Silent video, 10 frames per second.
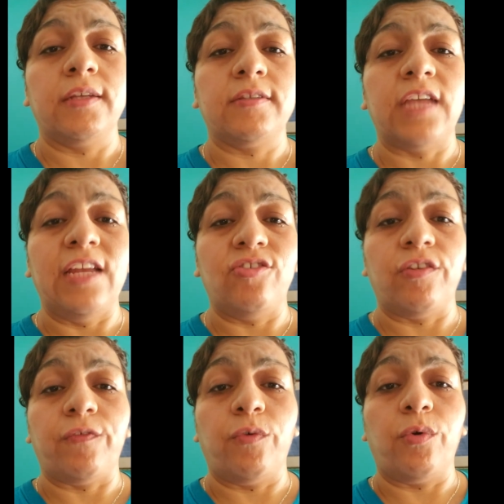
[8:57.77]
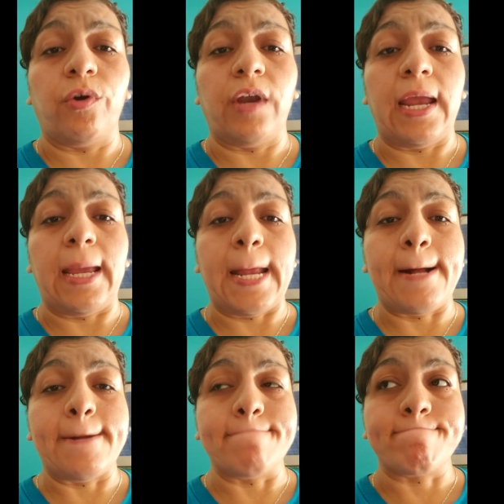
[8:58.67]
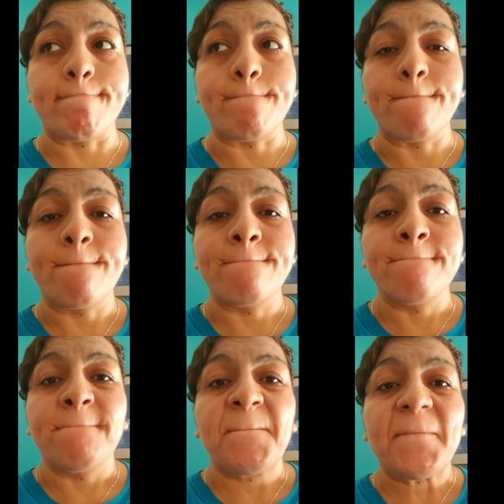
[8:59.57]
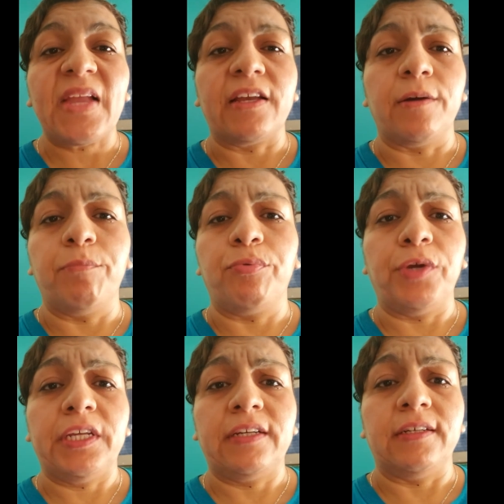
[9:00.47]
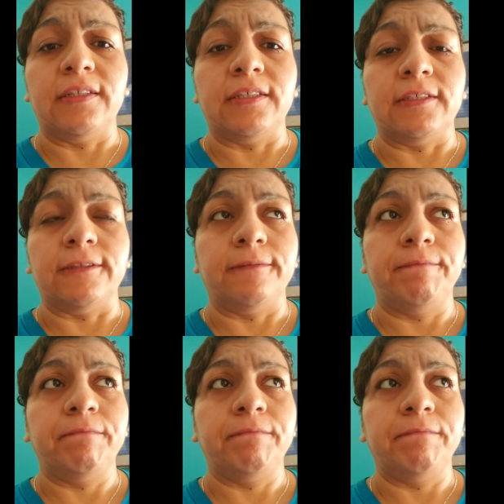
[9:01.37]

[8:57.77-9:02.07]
change it for a like a brick or